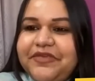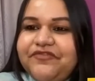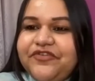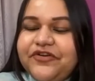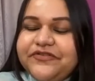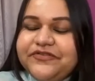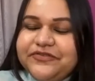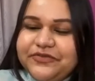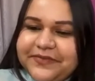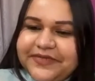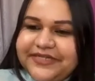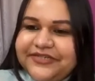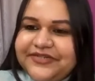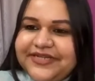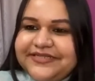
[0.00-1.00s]
for a super
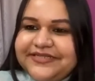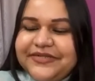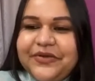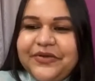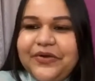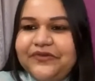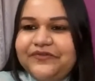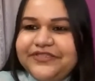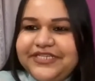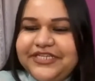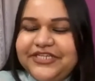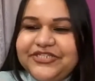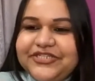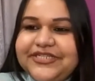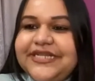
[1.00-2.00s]
interesting
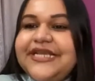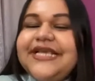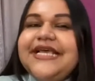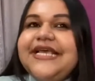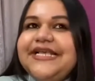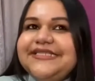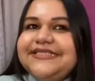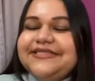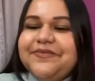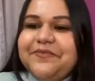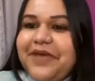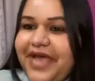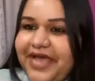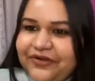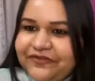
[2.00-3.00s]
conversation is the
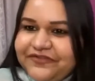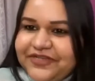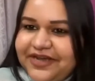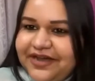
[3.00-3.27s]
man of the